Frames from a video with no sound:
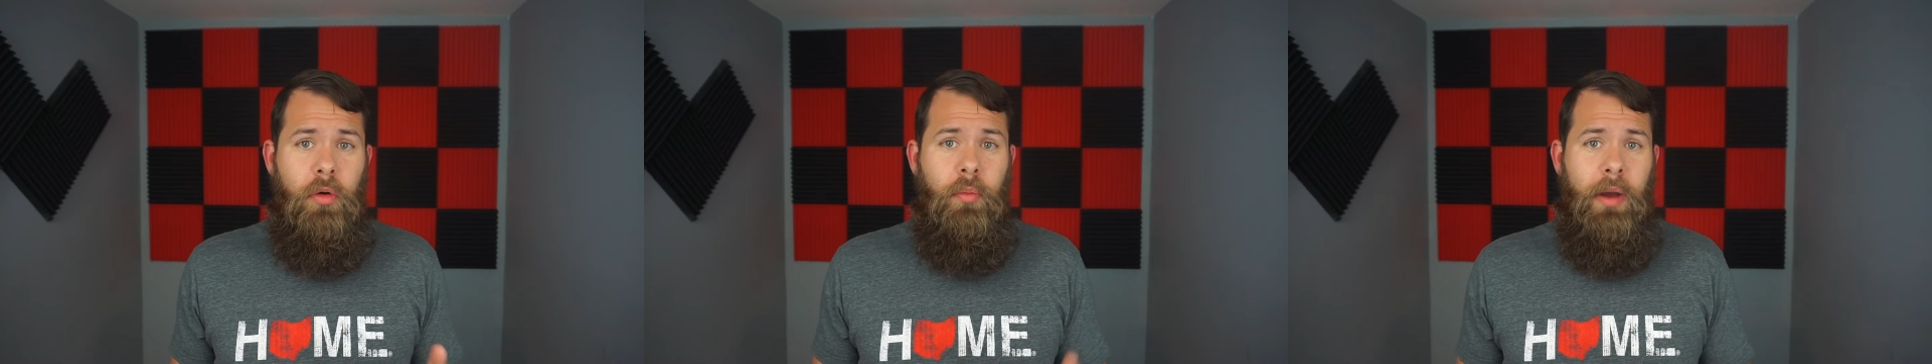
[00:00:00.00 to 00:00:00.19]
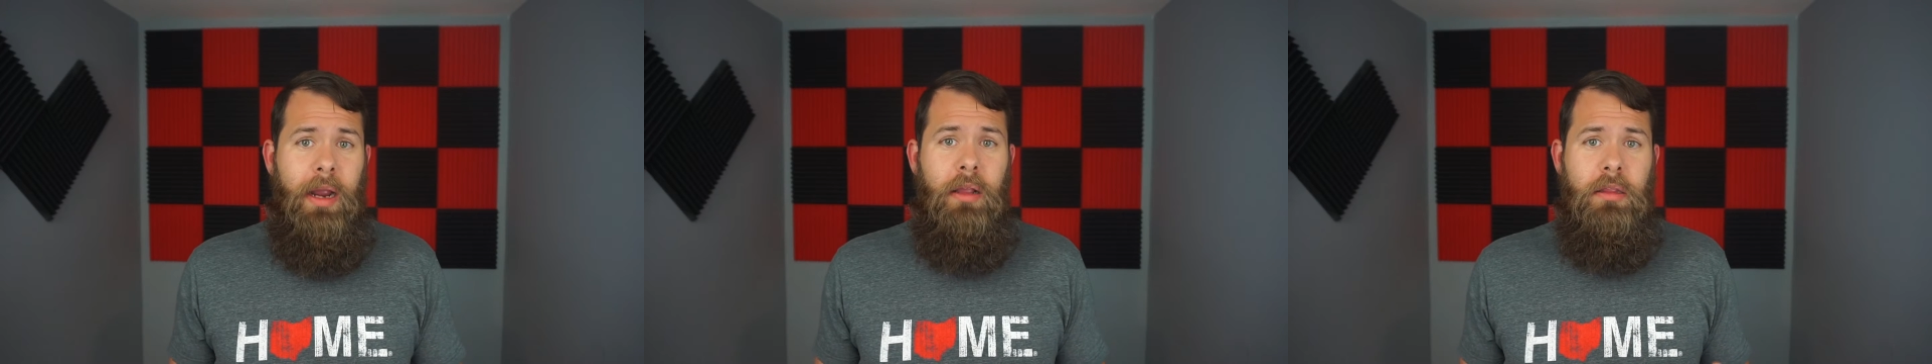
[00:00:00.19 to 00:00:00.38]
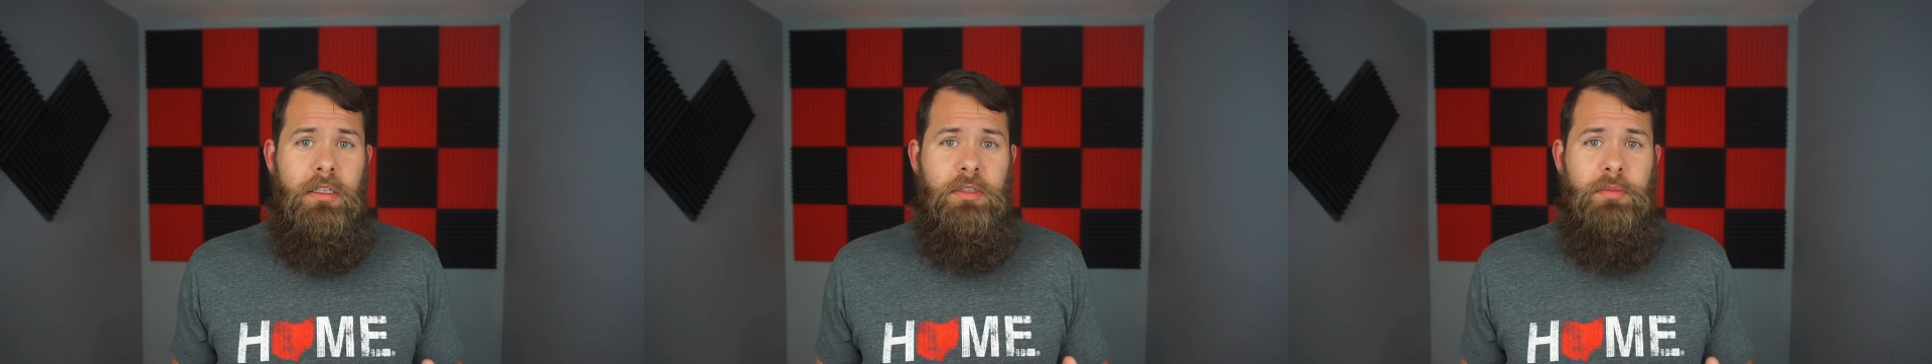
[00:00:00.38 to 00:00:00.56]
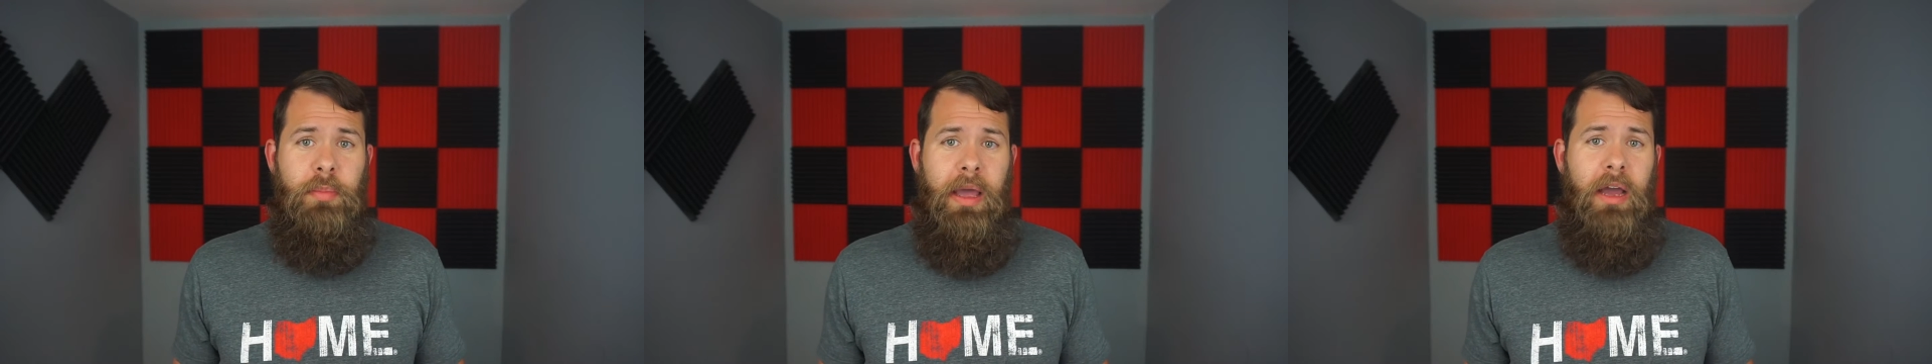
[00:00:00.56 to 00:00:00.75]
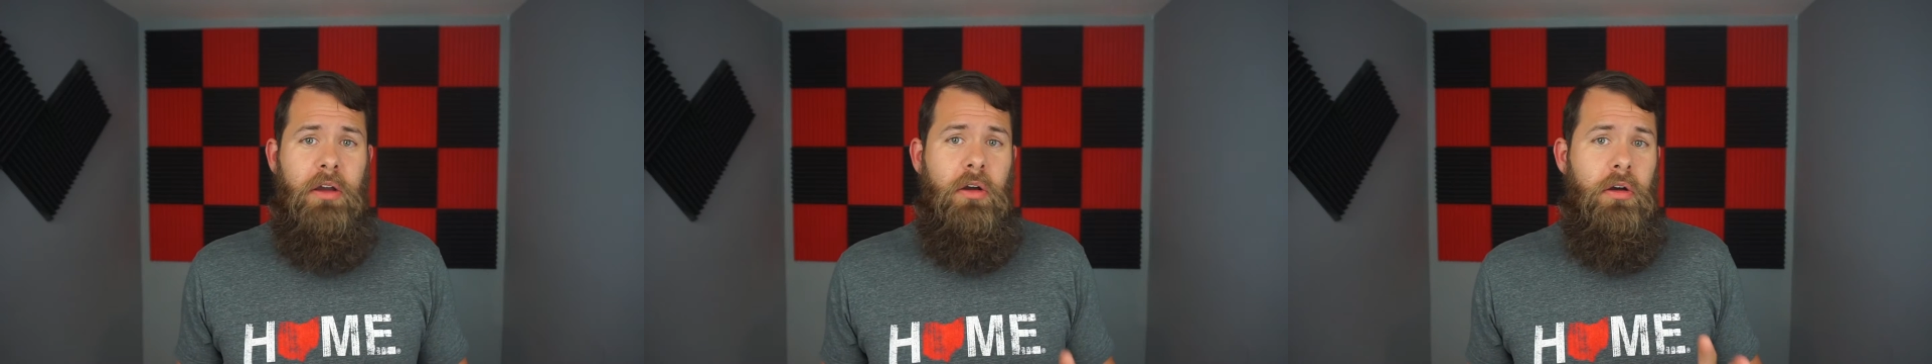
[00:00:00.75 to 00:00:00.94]
wireless
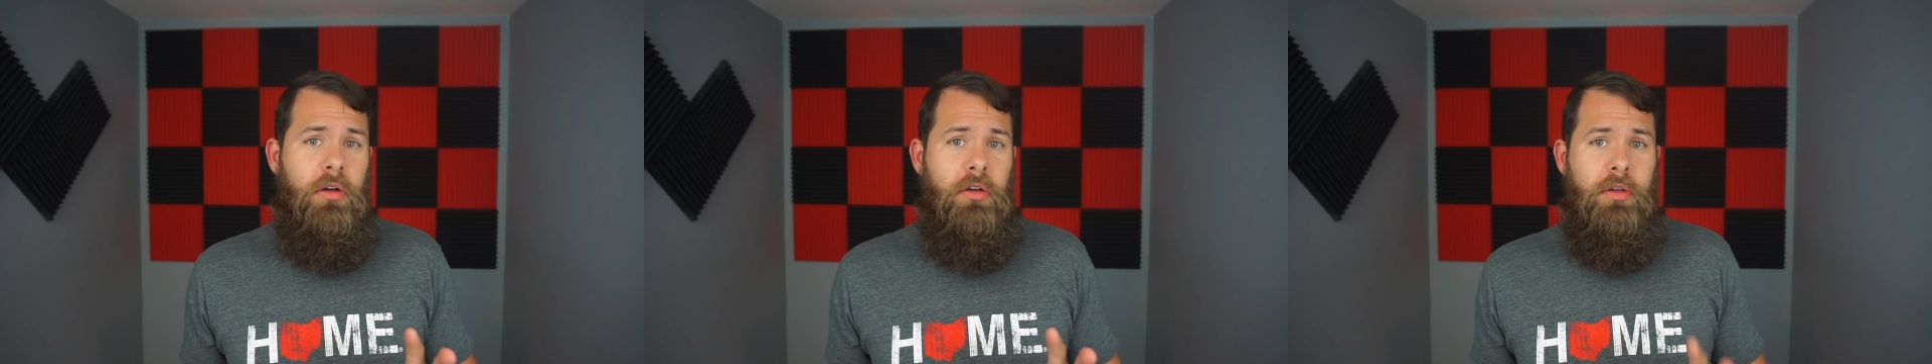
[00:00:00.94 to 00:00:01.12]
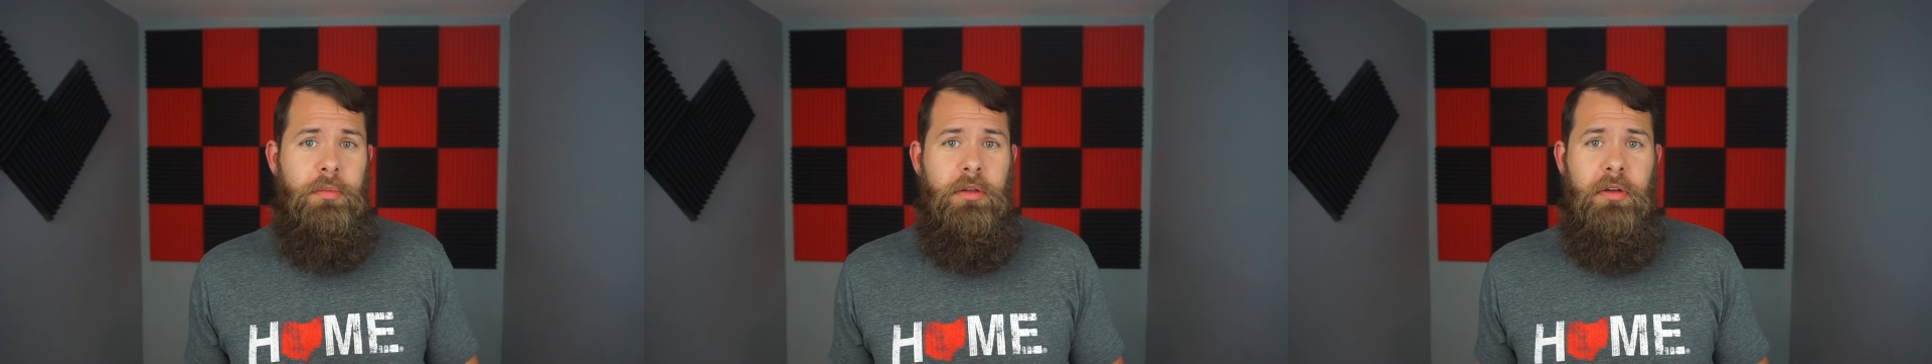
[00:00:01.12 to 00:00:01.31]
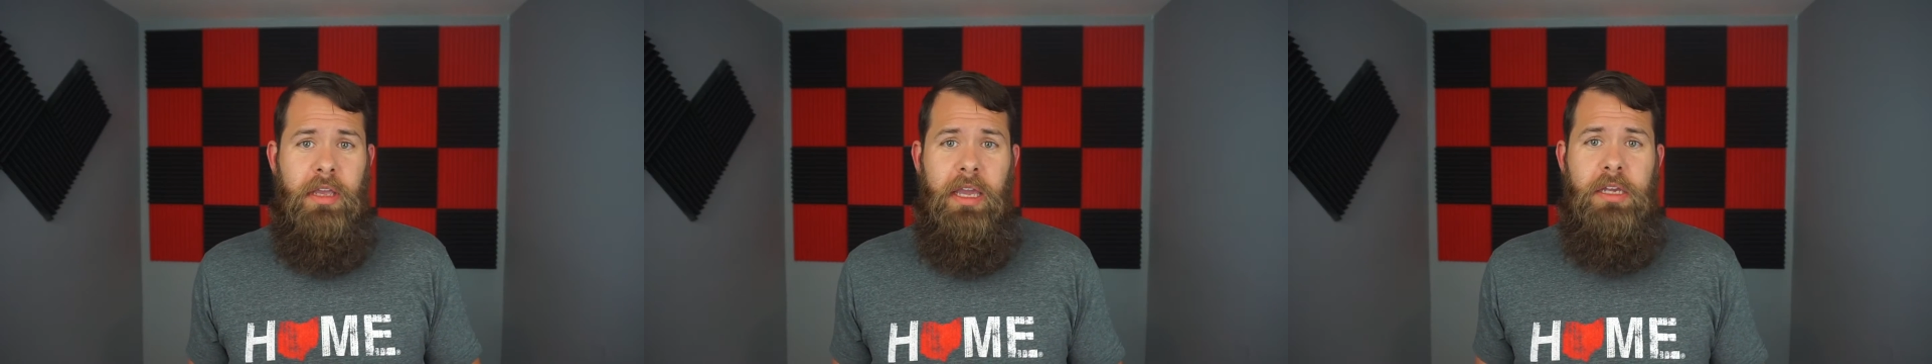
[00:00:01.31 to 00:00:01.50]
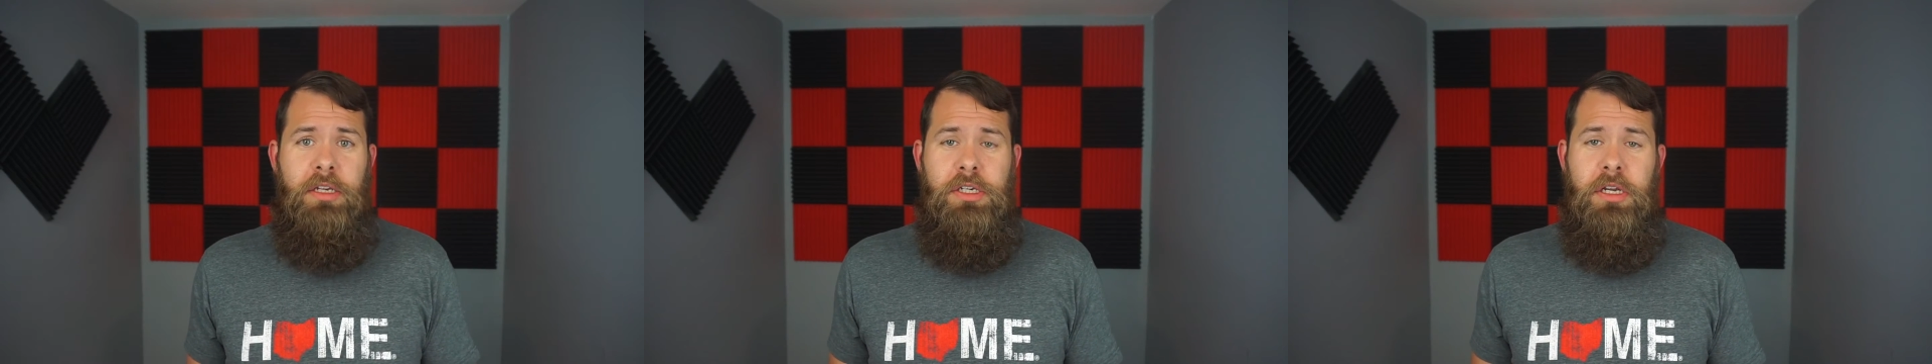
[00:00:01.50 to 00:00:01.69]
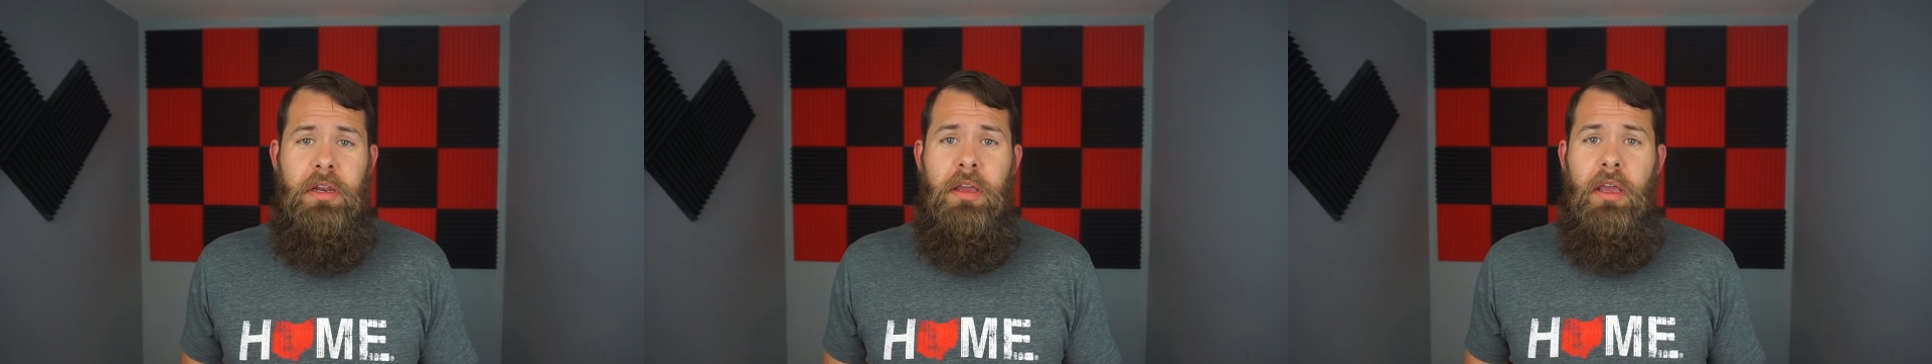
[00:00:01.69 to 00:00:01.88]
backhaul
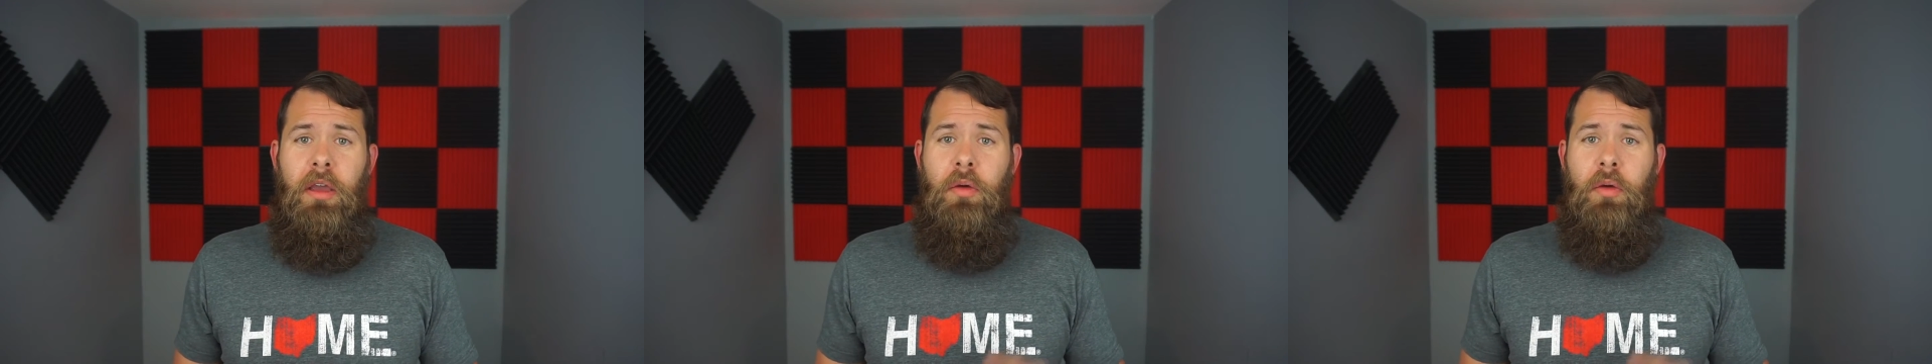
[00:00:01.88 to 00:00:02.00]
communication,